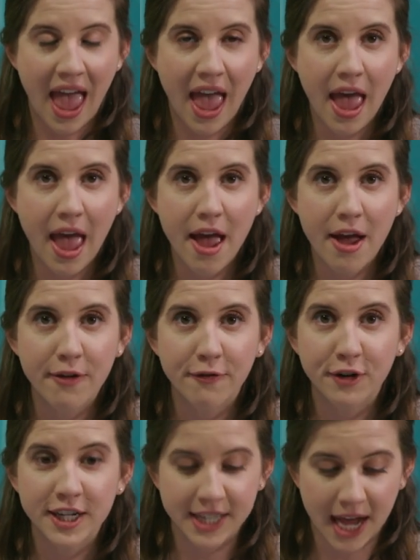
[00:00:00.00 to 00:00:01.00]

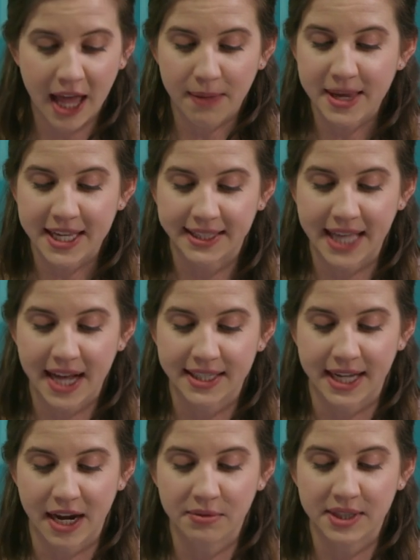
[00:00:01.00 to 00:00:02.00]
Every time he sat
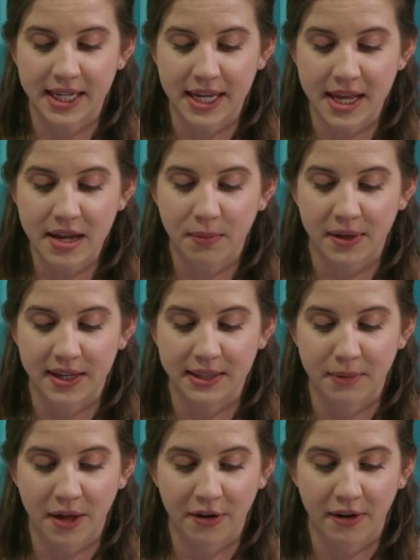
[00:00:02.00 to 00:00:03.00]
down to eat with
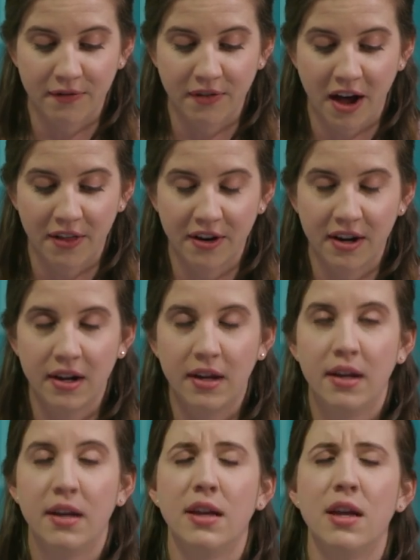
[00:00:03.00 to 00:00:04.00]
his mother and father,
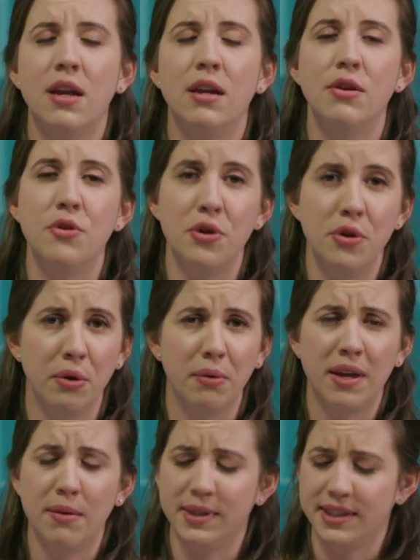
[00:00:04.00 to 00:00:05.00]
he knew
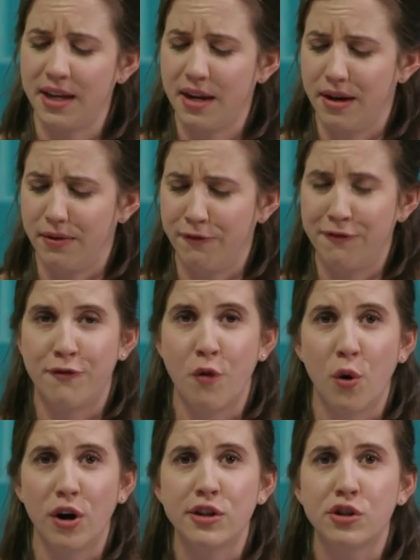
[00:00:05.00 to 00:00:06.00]
he was in
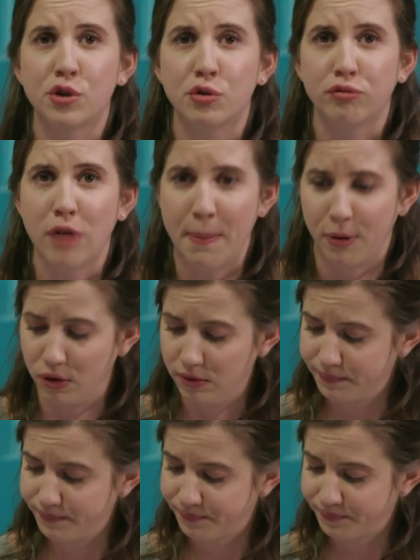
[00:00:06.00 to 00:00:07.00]
for trouble.
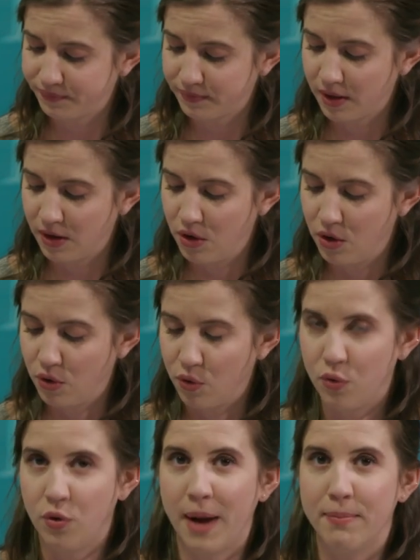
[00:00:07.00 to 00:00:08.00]

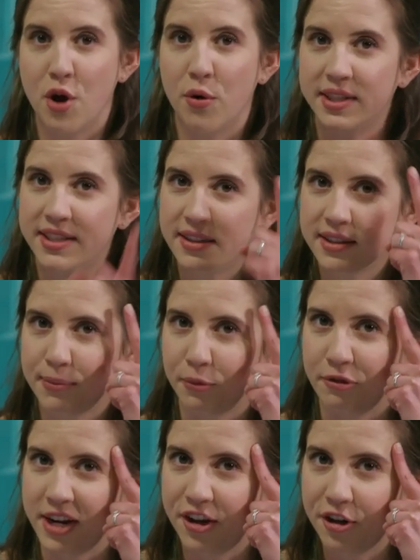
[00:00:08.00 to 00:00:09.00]
Ooh, I'm noticing
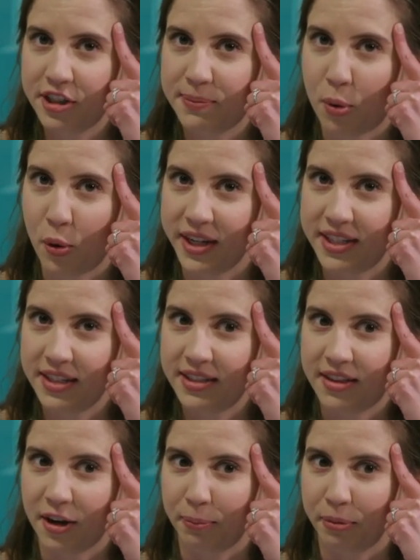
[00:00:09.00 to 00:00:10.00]
some readers pointing
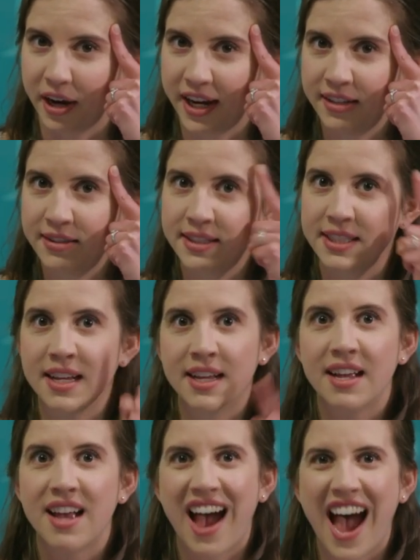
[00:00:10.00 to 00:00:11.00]
to their brains.
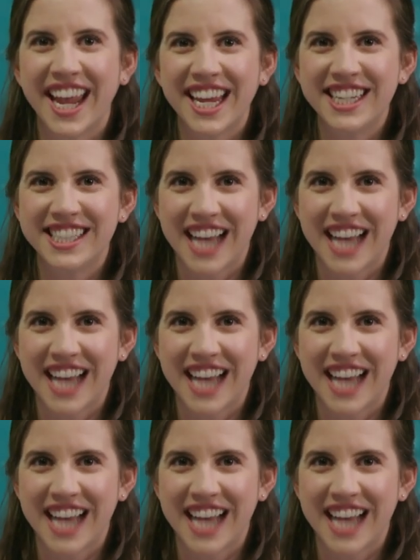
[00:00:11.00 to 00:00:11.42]
I can